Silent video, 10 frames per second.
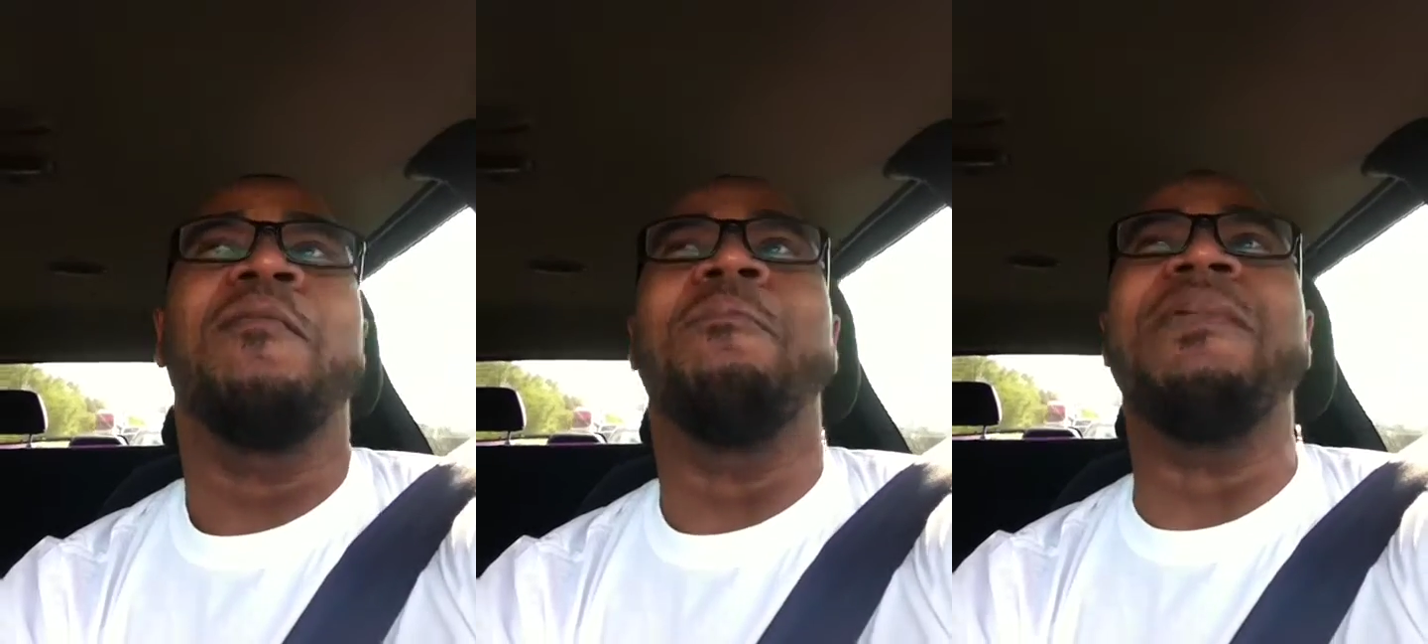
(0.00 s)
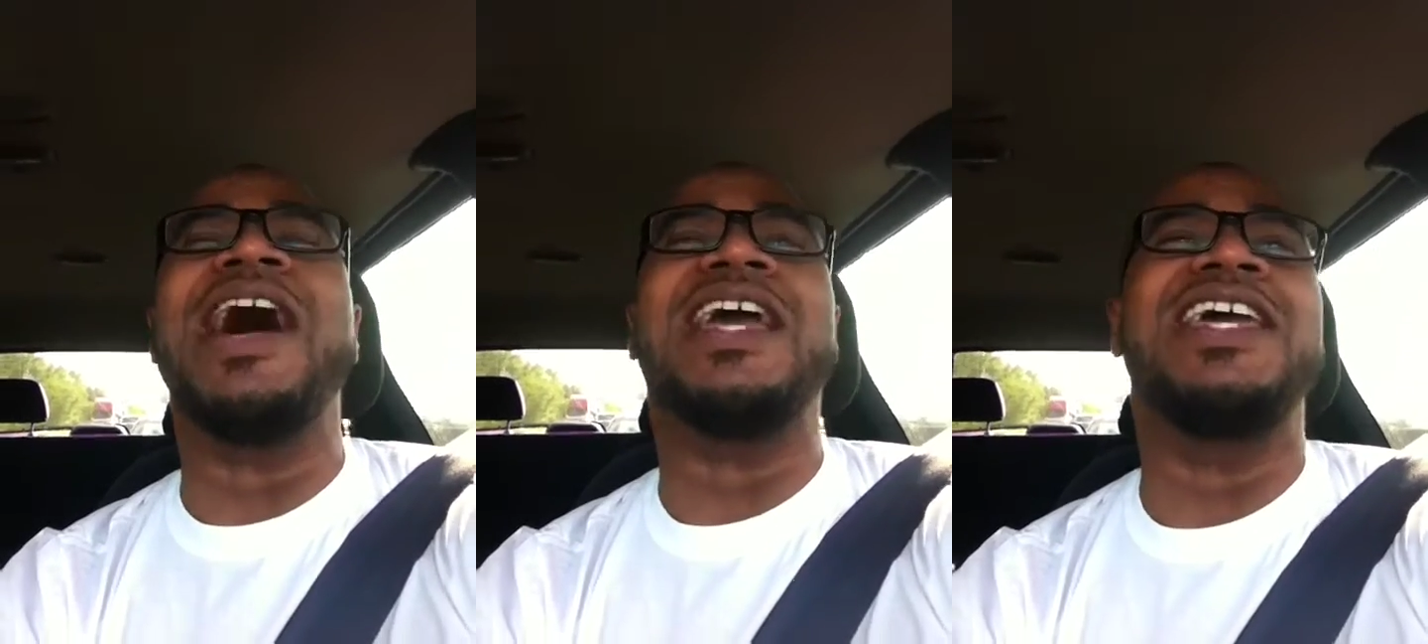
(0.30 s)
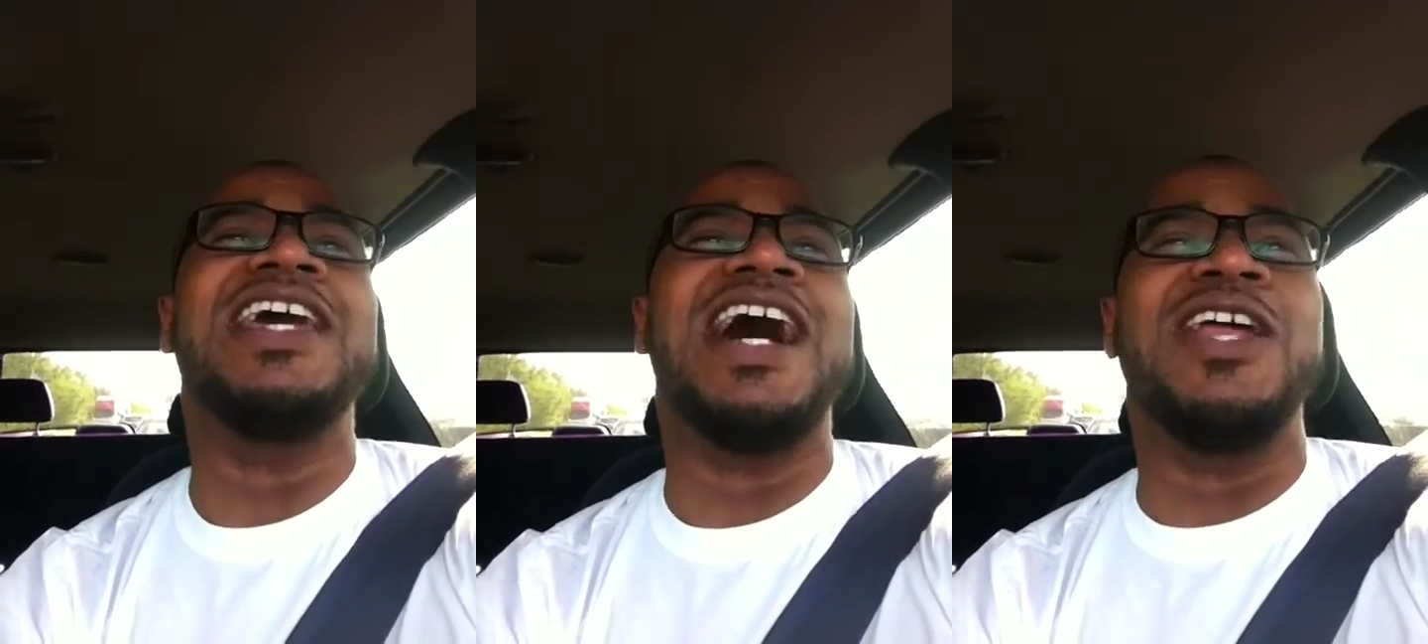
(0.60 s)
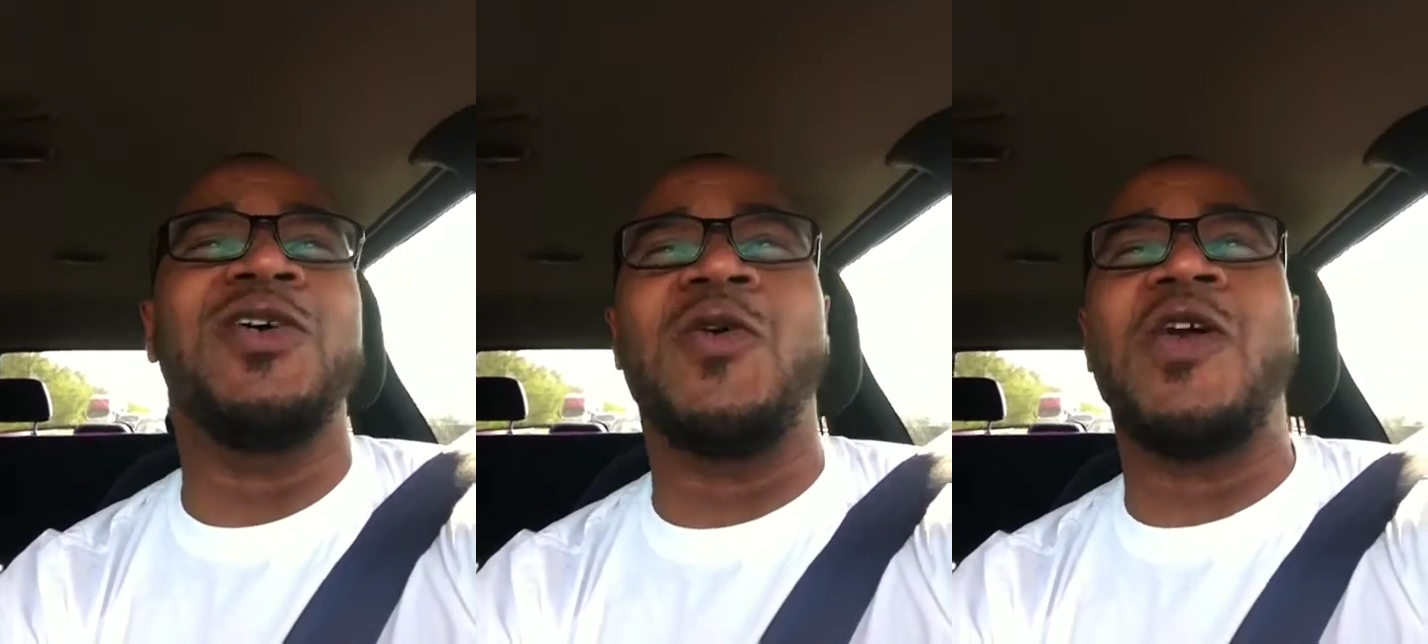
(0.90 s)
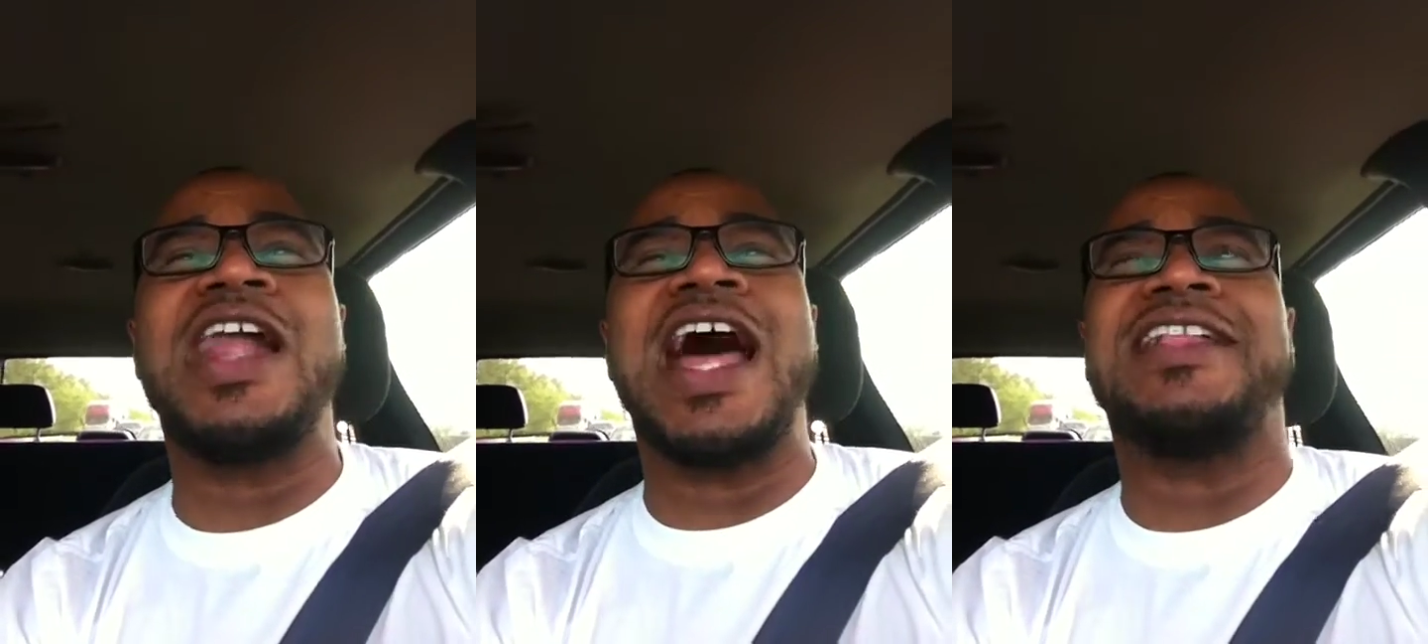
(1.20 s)

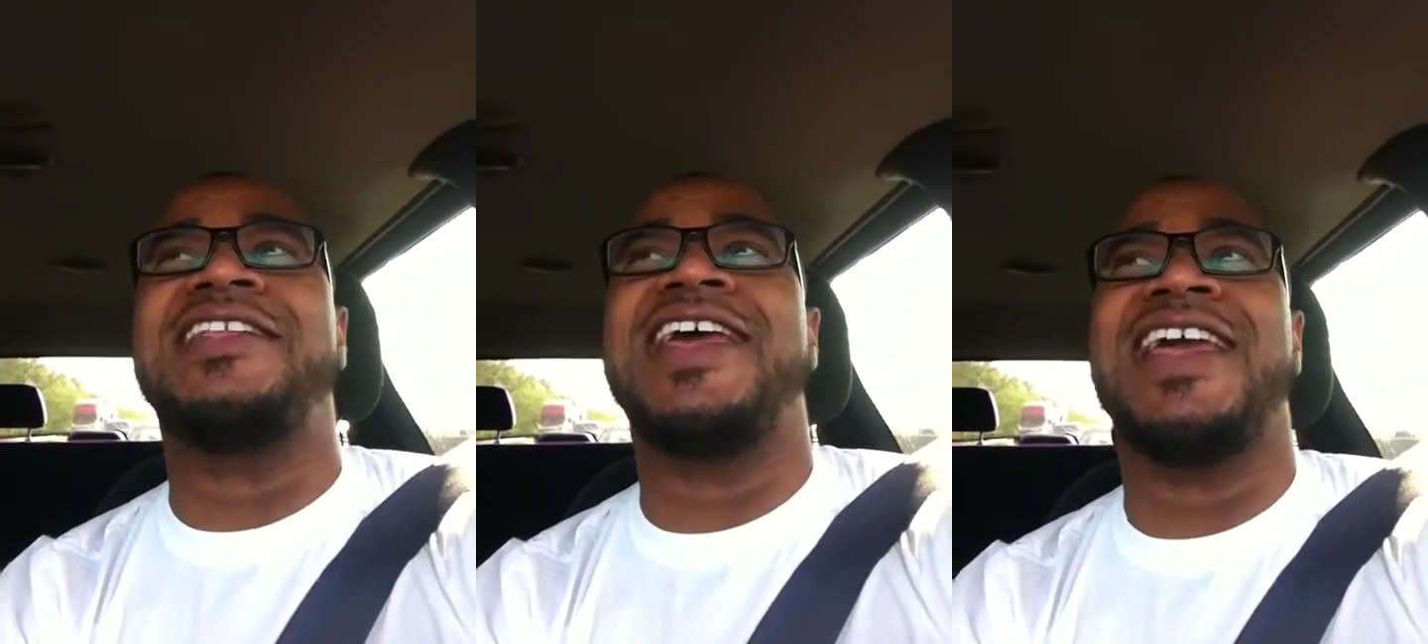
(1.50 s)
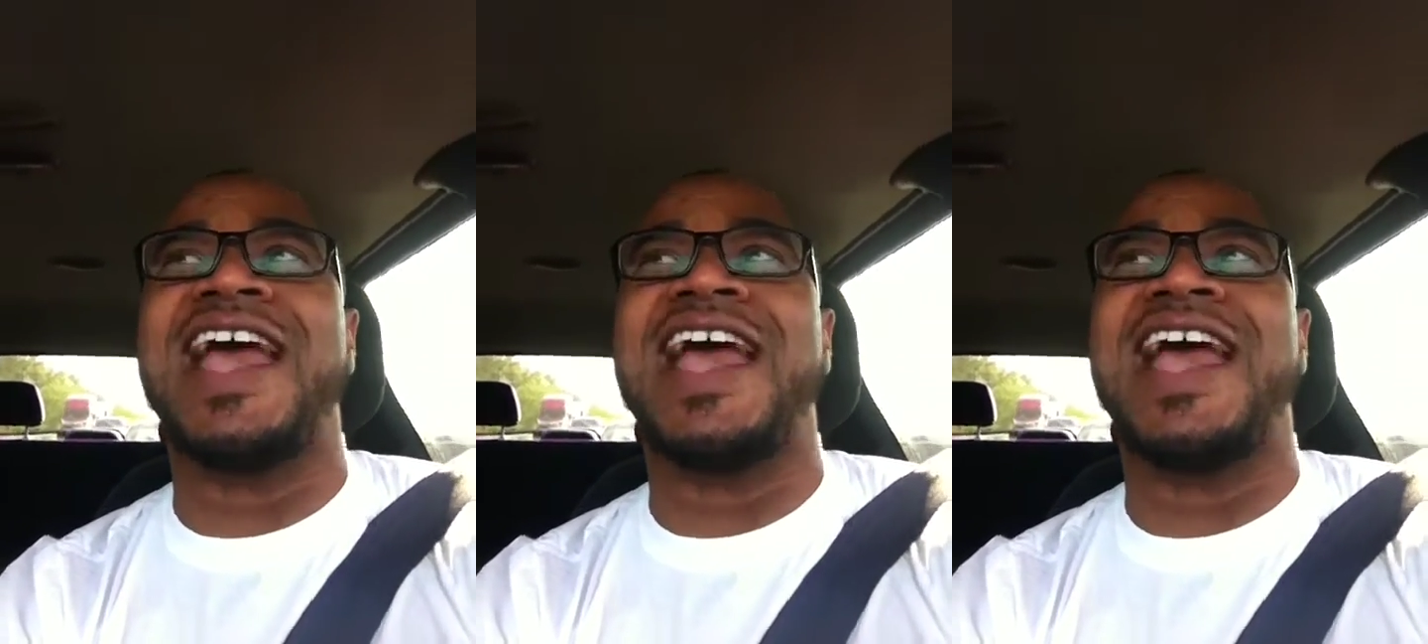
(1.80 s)
macchiato latte